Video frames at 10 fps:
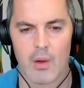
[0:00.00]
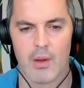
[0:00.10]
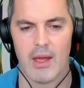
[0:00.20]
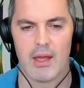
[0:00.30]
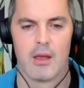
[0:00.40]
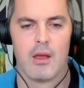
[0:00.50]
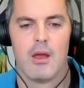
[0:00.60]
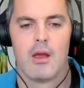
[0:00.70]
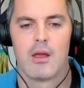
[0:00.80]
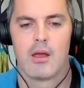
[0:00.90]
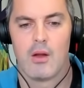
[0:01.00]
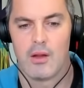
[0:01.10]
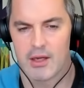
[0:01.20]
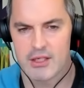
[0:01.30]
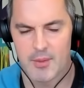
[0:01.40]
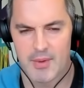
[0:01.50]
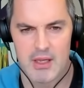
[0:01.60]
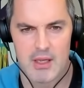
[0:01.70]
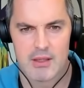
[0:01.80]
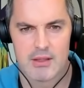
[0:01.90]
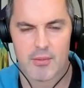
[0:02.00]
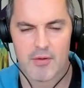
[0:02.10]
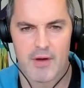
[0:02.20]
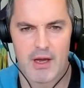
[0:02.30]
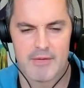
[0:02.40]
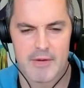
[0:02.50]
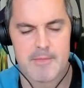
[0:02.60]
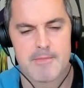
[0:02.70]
Okay, colonoscopy number five.